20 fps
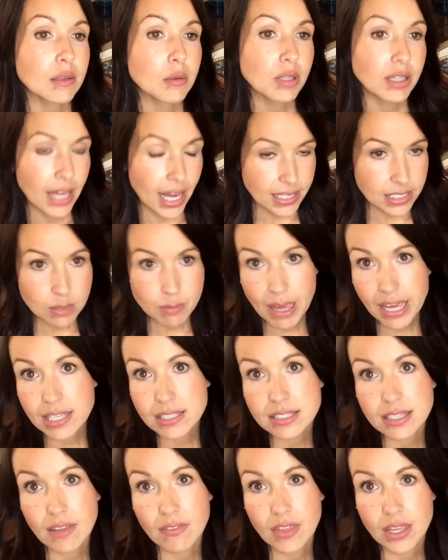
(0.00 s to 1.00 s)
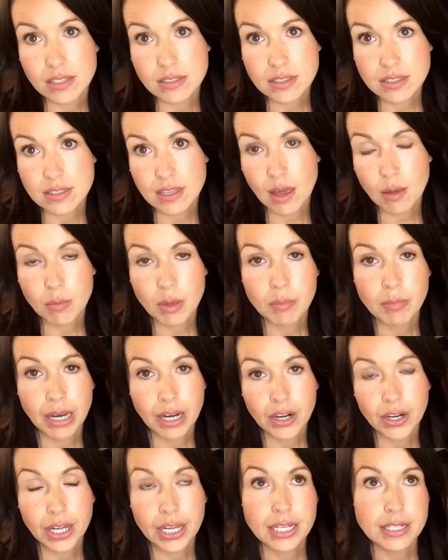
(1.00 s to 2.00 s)
classmates and then some
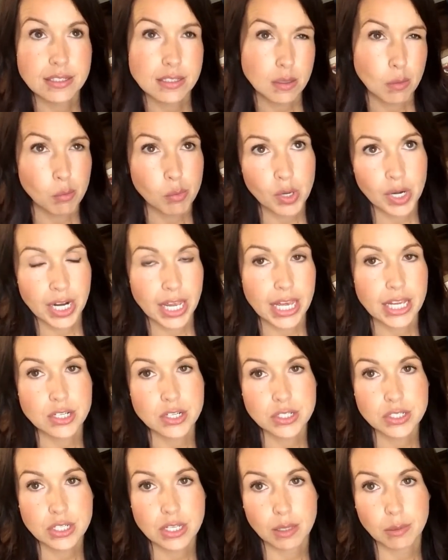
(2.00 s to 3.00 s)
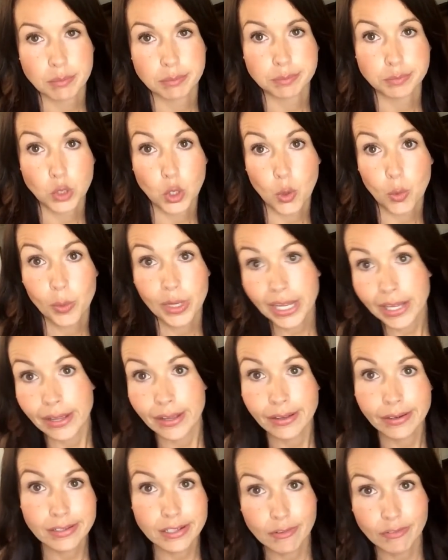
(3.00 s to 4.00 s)
American, some British, some
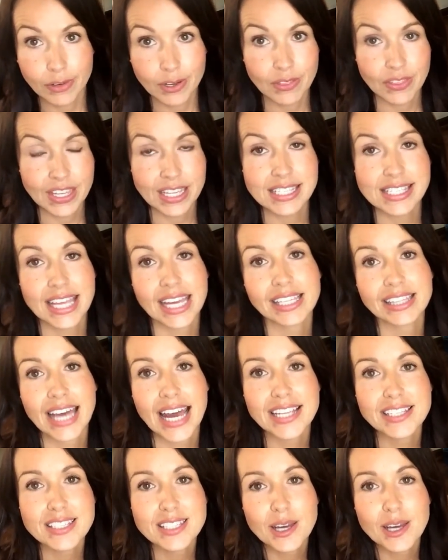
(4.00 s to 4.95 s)
Korean, different things like that.